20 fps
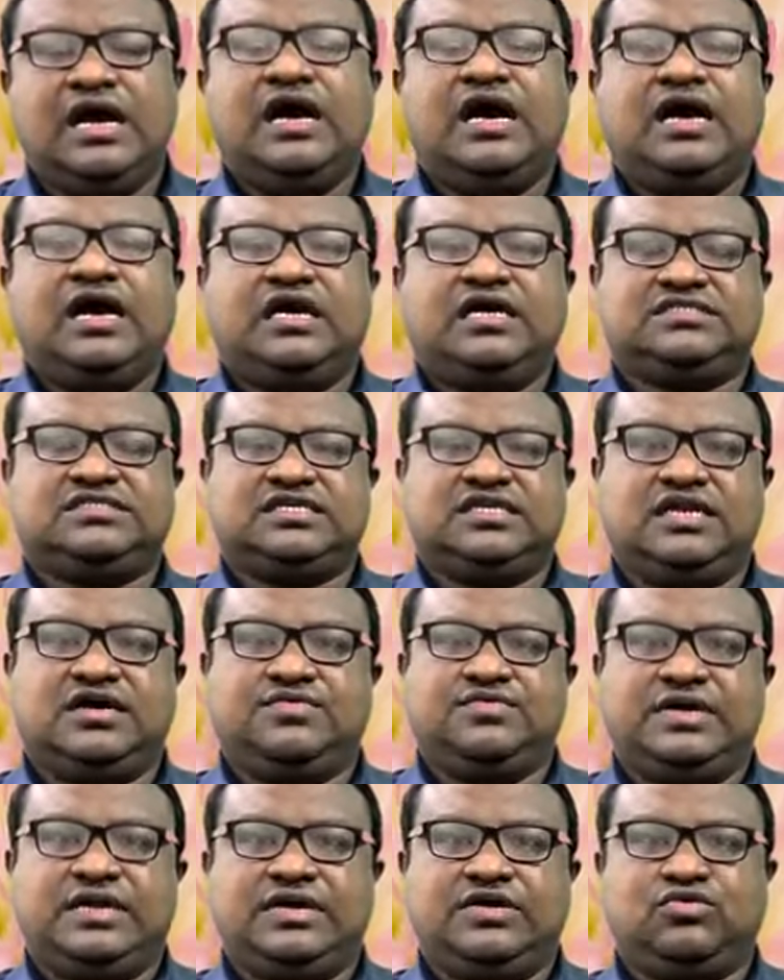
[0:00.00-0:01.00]

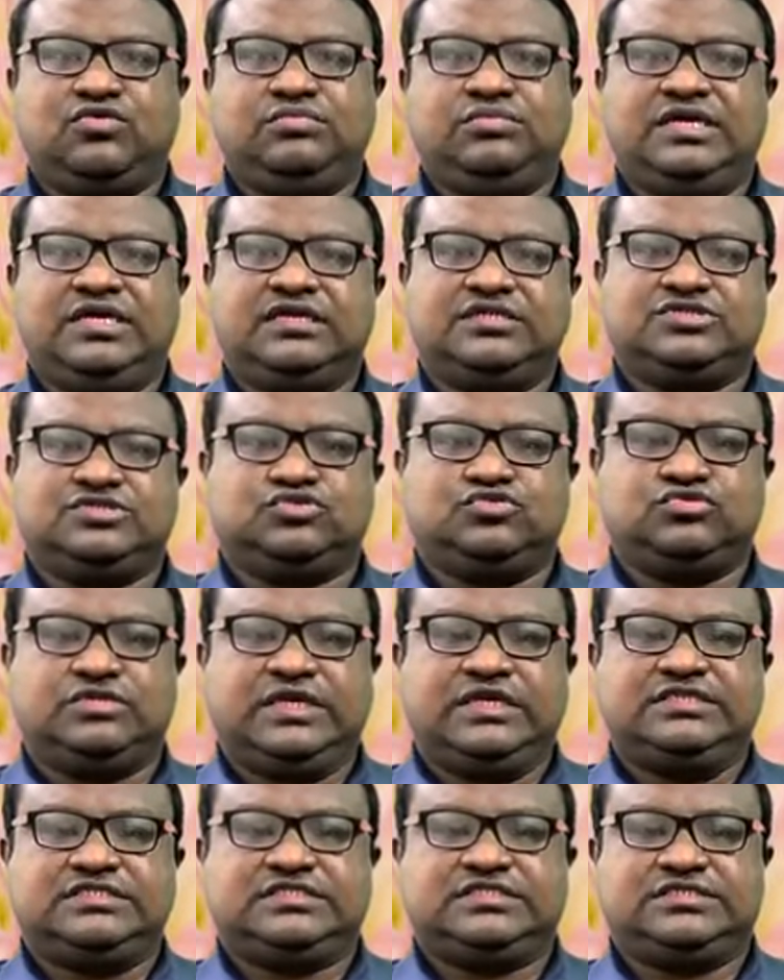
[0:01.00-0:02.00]
Assalamu alaikum, dear
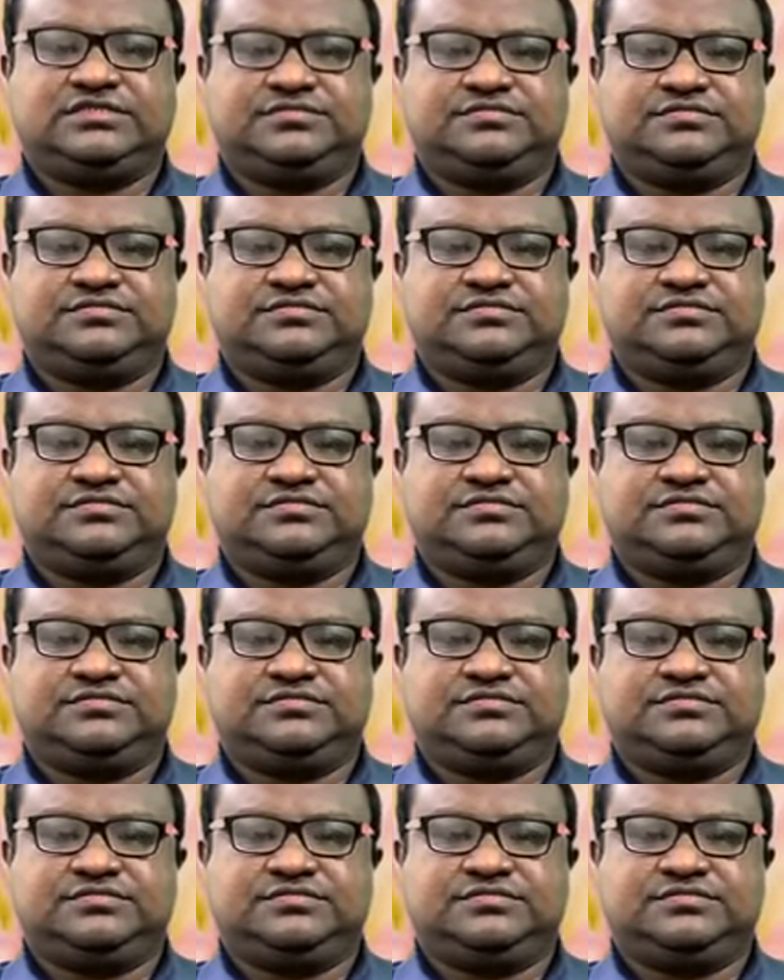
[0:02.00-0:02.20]
students.